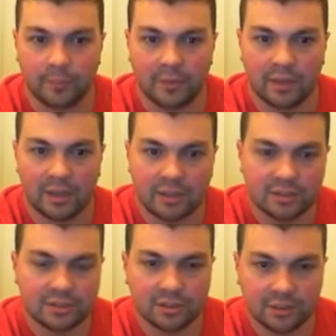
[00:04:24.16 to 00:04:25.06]

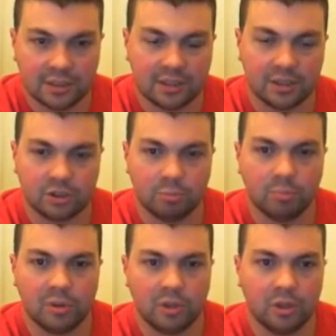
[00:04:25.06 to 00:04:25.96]
instantly kind of
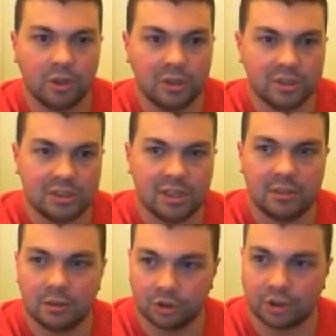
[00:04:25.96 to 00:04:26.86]
jumping the gun and saying
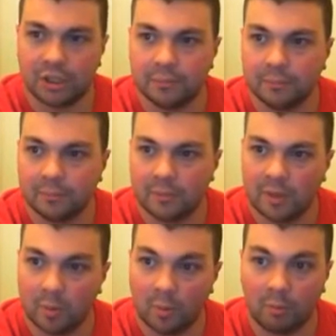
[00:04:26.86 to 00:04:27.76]
they're shite.
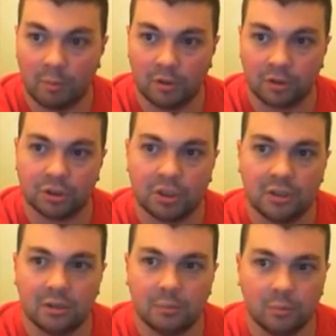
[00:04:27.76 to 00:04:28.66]
They probably are shite,
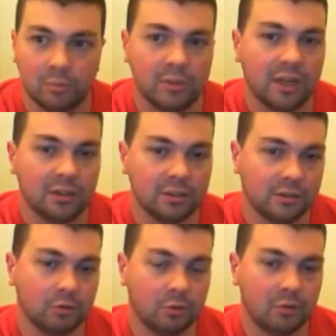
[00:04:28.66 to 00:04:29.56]
but we can't
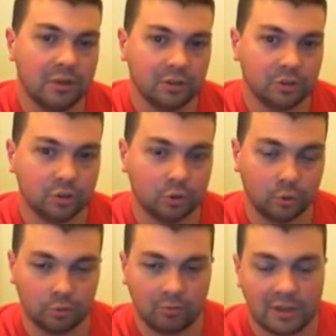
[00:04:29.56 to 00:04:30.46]
go out there and just
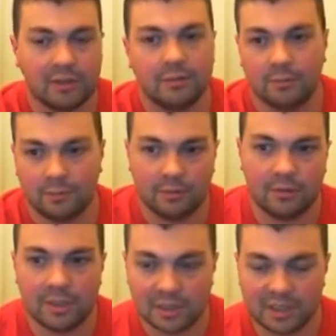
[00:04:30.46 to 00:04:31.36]
go, right,
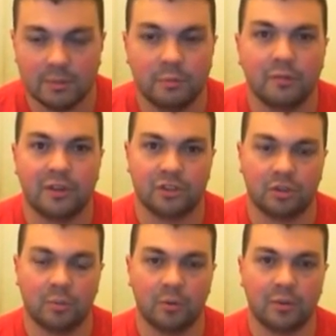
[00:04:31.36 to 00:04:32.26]
you need to be
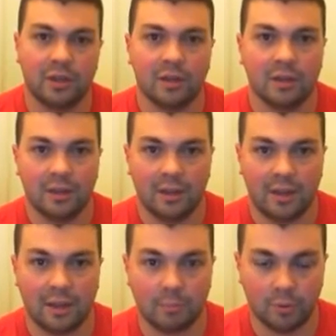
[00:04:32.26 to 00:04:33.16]
professional about it
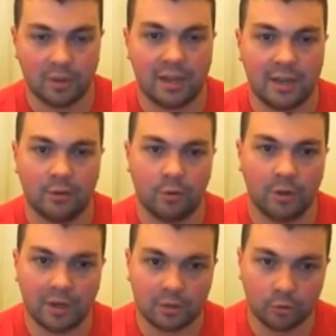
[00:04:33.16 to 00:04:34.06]
and put the head on
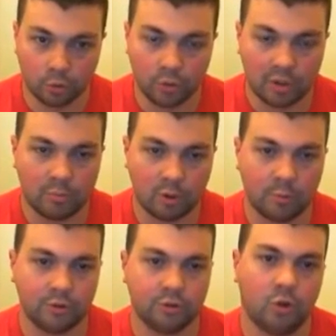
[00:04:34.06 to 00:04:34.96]
it and do the
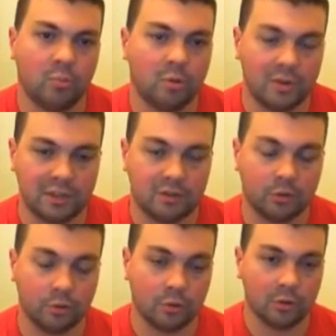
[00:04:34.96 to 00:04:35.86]
proper job that we need to
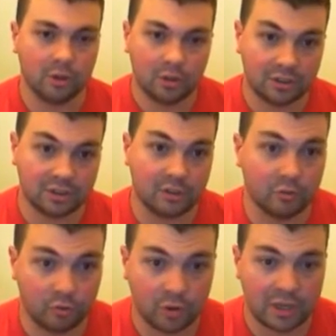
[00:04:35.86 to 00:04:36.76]
do. Let's get
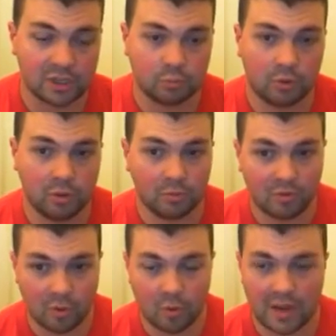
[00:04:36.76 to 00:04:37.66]
through this one
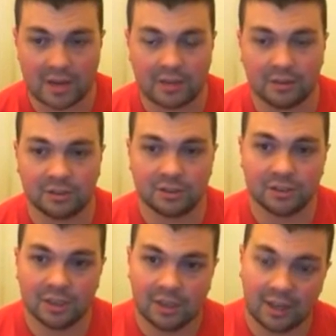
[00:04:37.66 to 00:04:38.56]
without any
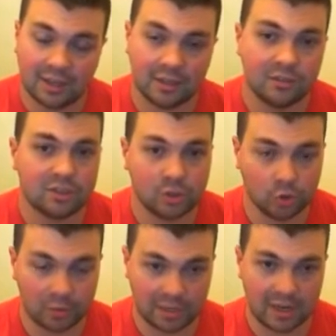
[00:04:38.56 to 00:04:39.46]
glitches, and then see who
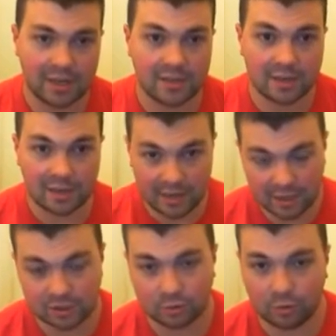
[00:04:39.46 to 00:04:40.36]
we get in
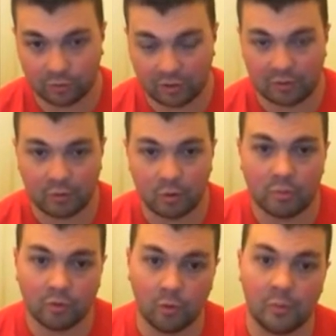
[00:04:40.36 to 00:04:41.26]
next qualifying round
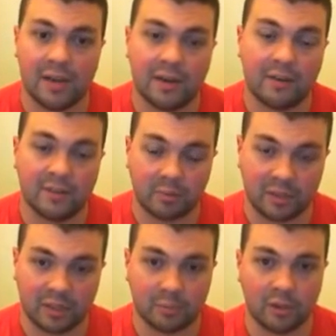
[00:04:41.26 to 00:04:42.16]
before we then have to play
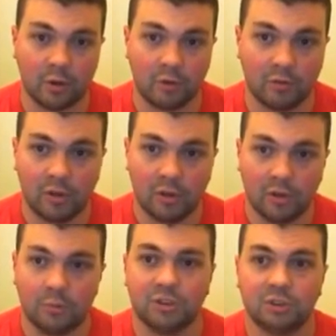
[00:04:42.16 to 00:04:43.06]
the playoff,
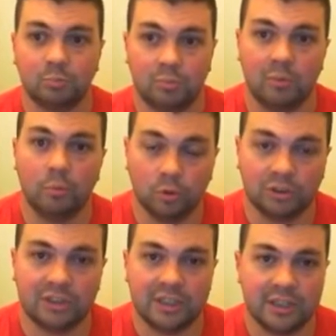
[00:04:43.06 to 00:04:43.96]
which is the most
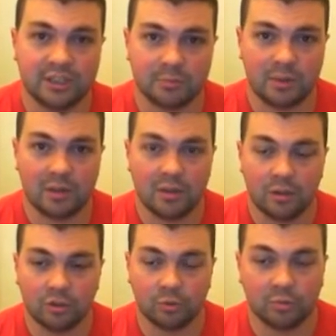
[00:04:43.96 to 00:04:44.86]
serious bit.
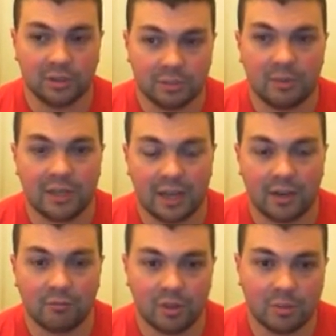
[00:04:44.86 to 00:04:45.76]
So we
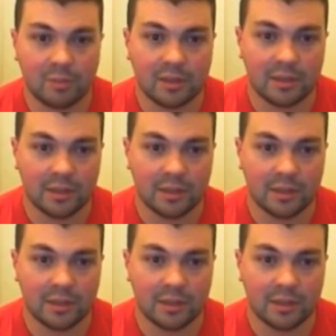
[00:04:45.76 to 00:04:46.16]
can't really be